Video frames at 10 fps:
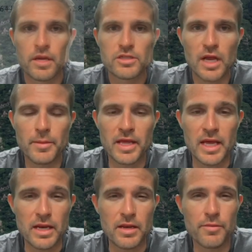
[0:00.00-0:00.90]
So now I'm going to
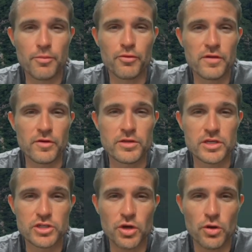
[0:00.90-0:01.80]
hit preview
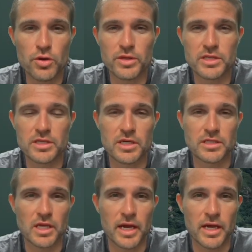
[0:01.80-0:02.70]
to show you what this
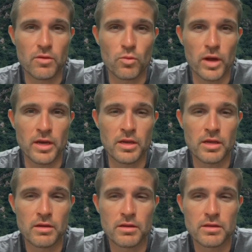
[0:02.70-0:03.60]
looks like when
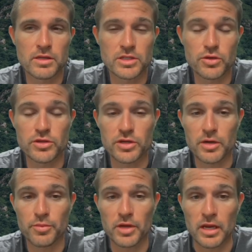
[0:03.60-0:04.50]
the students are
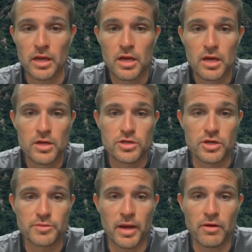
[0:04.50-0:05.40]
complete. So
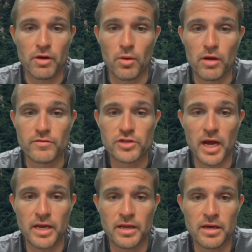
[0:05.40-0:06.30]
here's my Great Wall of
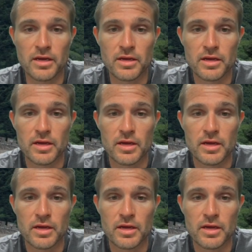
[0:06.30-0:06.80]
China.